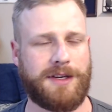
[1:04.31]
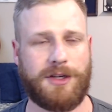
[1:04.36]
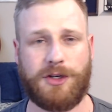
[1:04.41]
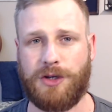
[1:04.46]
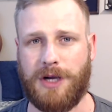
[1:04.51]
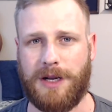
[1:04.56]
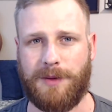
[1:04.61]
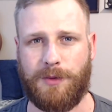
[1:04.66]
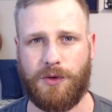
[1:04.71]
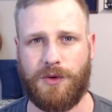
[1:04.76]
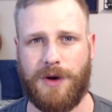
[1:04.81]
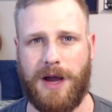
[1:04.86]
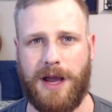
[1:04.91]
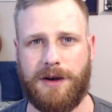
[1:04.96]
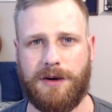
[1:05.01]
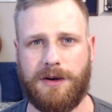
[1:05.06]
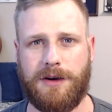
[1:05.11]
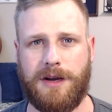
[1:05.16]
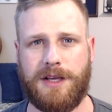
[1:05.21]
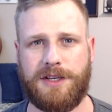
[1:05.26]
an incredible
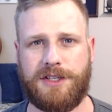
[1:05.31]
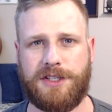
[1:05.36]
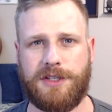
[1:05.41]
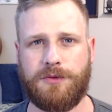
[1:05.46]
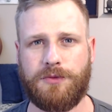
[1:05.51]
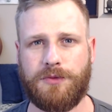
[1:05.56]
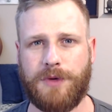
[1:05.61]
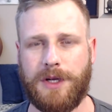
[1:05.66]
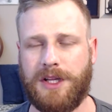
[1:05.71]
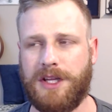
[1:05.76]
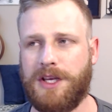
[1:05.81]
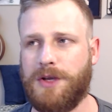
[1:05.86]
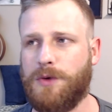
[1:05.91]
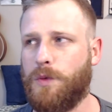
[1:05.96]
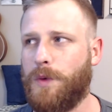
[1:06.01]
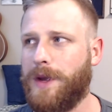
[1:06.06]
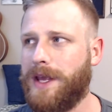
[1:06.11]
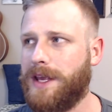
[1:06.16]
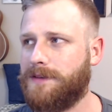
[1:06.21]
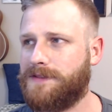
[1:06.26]
writer, and she really
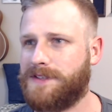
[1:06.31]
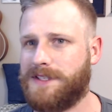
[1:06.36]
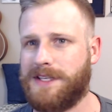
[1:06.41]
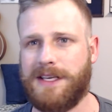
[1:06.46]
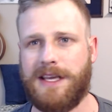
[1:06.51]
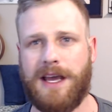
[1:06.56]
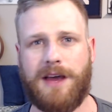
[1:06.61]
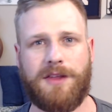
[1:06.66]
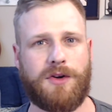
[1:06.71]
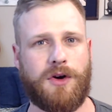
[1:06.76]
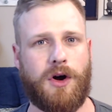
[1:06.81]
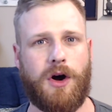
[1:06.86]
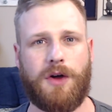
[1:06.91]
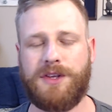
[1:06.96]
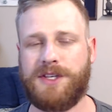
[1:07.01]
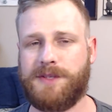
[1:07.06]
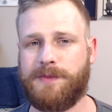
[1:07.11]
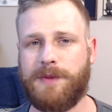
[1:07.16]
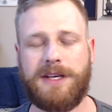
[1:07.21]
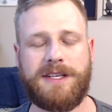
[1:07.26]
weaves together all
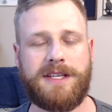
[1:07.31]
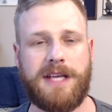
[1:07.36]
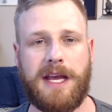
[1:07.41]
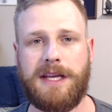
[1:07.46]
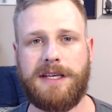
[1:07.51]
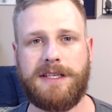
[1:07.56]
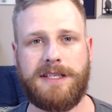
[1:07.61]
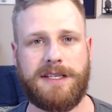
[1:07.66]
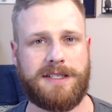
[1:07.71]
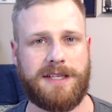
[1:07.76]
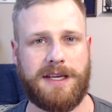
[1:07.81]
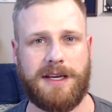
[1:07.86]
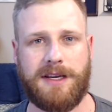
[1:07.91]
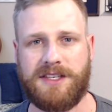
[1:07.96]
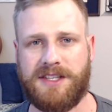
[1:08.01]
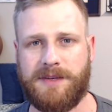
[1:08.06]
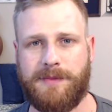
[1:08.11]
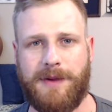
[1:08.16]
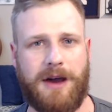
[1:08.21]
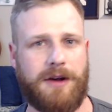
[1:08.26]
these mundane
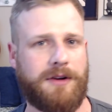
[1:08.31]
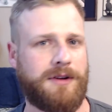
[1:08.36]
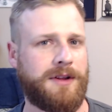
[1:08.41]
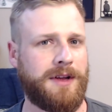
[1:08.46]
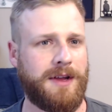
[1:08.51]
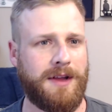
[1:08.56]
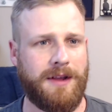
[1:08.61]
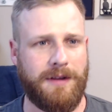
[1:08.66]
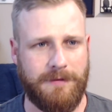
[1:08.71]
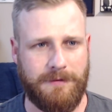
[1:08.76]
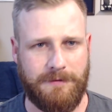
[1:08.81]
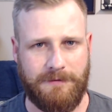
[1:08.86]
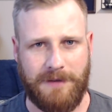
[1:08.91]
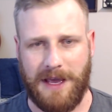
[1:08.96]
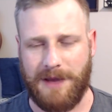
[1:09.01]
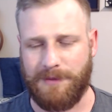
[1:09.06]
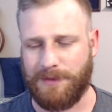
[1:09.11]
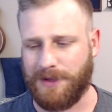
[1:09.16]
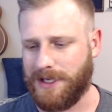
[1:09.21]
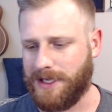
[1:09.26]
details about
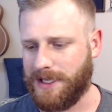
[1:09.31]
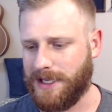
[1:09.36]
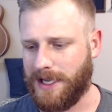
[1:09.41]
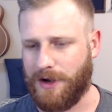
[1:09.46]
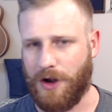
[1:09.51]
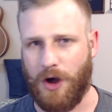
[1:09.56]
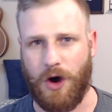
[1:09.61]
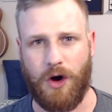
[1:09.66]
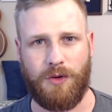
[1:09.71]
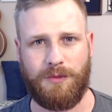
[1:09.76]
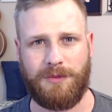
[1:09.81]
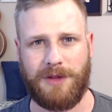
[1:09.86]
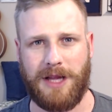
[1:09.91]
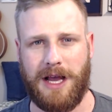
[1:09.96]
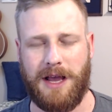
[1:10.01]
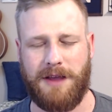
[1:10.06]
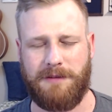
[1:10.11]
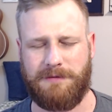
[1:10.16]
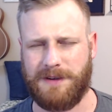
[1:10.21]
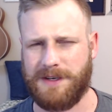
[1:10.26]
family and home
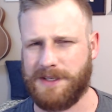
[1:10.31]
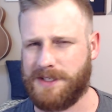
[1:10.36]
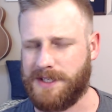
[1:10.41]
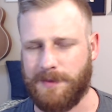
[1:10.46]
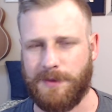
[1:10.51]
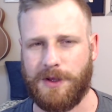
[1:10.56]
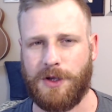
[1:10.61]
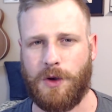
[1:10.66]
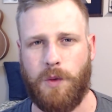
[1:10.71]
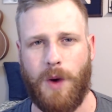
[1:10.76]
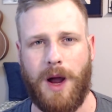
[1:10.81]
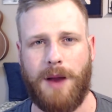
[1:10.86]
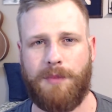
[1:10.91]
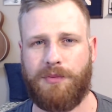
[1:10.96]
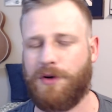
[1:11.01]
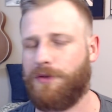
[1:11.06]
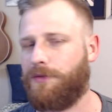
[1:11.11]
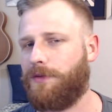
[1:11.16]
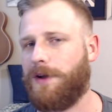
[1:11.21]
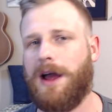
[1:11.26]
life into something quite
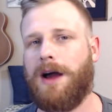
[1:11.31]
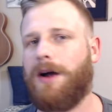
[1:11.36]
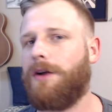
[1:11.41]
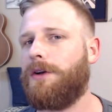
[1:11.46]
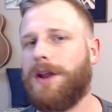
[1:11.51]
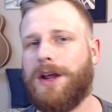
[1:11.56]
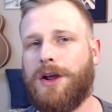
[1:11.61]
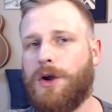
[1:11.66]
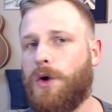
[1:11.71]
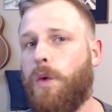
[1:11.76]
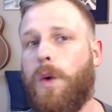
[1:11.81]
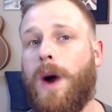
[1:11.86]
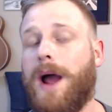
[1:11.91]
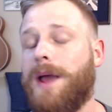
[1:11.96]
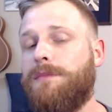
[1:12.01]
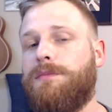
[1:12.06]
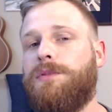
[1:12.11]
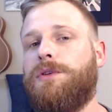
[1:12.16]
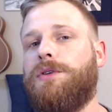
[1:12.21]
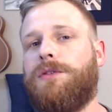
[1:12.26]
profound and
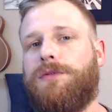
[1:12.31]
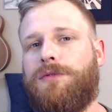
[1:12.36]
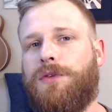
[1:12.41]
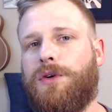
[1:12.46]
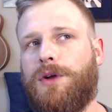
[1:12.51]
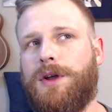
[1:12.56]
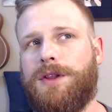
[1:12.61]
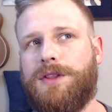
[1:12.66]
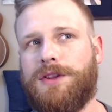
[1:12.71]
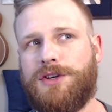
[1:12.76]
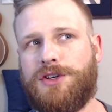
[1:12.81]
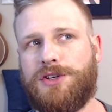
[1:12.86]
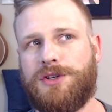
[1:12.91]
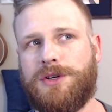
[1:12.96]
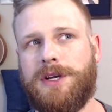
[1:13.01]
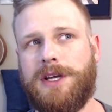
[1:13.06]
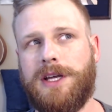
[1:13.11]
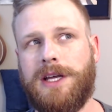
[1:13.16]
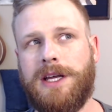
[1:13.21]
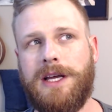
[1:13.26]
quite beautiful in The
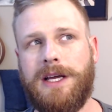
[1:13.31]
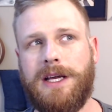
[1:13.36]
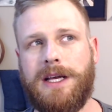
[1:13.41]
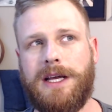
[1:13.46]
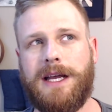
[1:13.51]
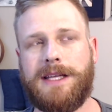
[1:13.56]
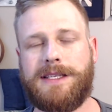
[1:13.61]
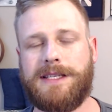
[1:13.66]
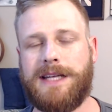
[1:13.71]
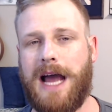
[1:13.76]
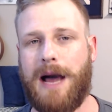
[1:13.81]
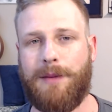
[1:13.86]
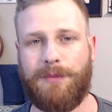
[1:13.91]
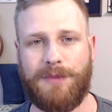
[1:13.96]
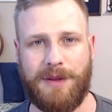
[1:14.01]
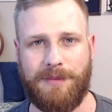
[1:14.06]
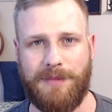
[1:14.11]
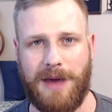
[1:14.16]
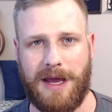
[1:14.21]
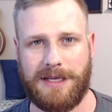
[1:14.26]
Tree. It's an
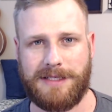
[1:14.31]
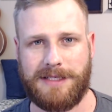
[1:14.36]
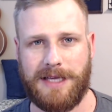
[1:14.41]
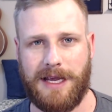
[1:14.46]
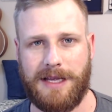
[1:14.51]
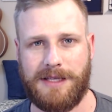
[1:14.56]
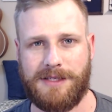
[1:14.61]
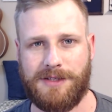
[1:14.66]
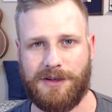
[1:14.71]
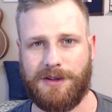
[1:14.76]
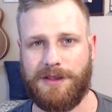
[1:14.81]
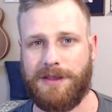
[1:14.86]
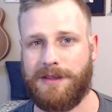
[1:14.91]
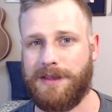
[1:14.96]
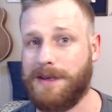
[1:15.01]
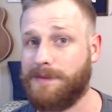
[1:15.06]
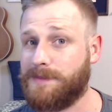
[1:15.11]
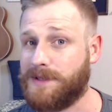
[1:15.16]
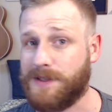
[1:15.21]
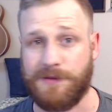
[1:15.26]
album that meditates on
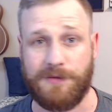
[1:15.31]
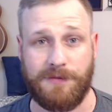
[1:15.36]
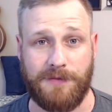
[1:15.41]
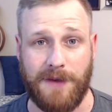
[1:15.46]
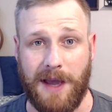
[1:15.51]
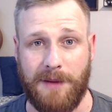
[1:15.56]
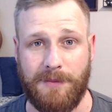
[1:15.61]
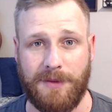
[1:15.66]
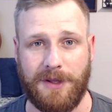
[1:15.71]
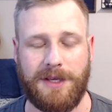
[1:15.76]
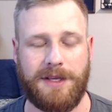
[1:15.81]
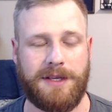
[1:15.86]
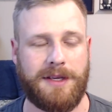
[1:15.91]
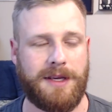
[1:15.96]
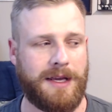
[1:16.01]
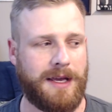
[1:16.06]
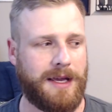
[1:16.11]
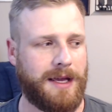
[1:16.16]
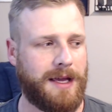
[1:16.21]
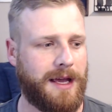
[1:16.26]
themes of family
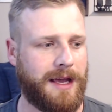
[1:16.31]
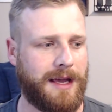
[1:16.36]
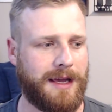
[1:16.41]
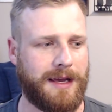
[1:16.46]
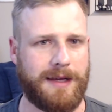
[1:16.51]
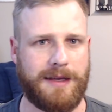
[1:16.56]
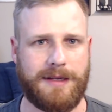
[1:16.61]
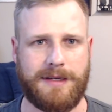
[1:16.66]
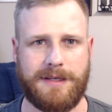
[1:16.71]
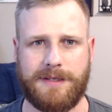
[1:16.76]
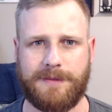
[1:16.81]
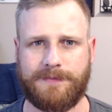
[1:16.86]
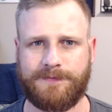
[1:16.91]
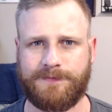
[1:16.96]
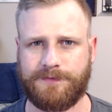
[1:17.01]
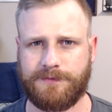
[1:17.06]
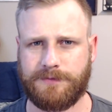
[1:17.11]
and